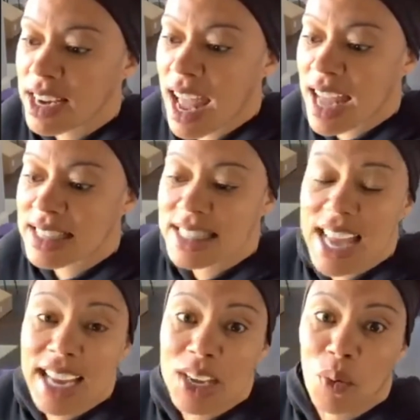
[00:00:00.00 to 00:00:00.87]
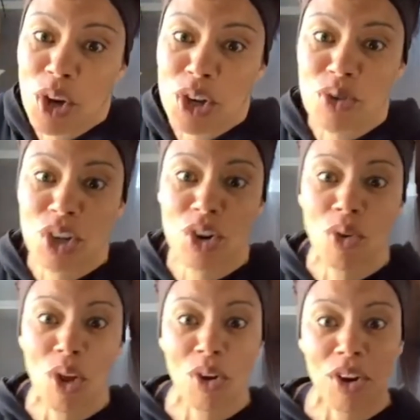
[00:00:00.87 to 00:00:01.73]
last second where you can no
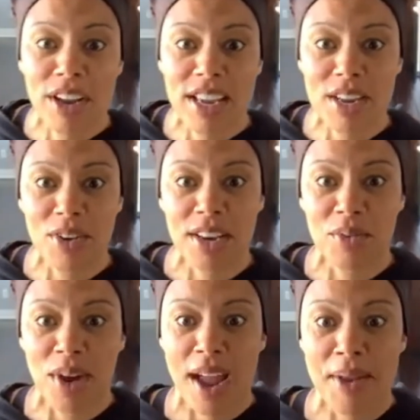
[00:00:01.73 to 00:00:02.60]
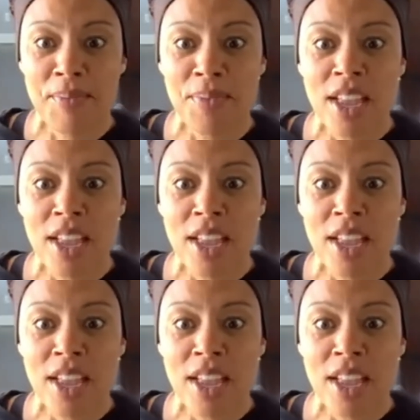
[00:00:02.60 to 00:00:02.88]
longer hear it, right?